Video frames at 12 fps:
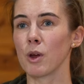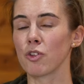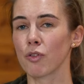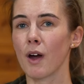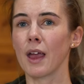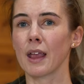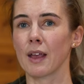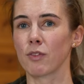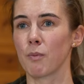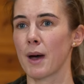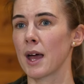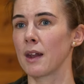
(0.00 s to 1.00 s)
we try and give
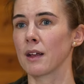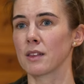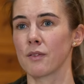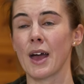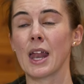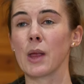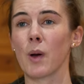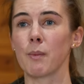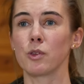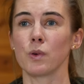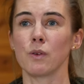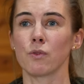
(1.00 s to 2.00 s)
the paddocks anywhere
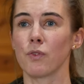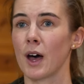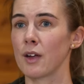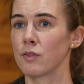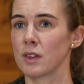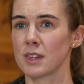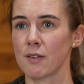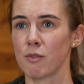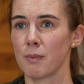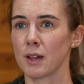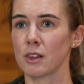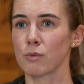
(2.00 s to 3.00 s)
between five to
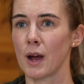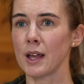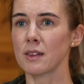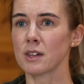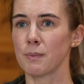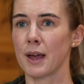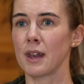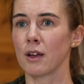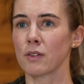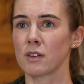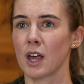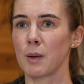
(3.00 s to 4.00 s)
seven months rest depending
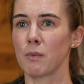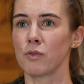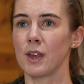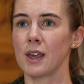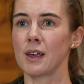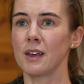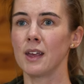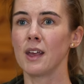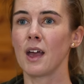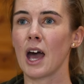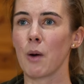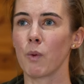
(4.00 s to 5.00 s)
on the time of year
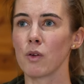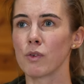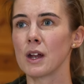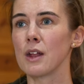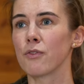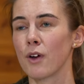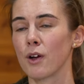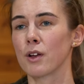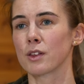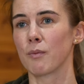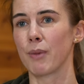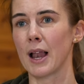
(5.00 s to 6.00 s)
and we really
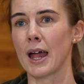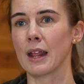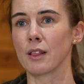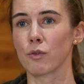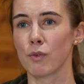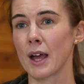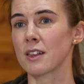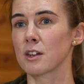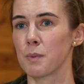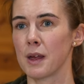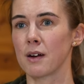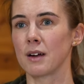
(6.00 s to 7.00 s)
focus on planning the
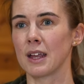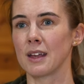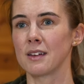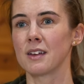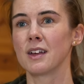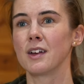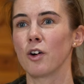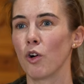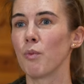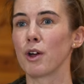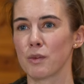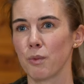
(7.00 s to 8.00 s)
rest period
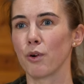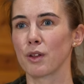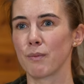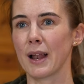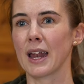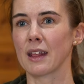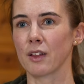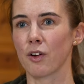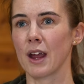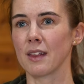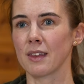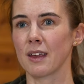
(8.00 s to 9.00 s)
almost more than planning the
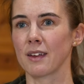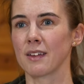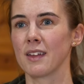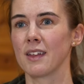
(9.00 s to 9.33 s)
grazing.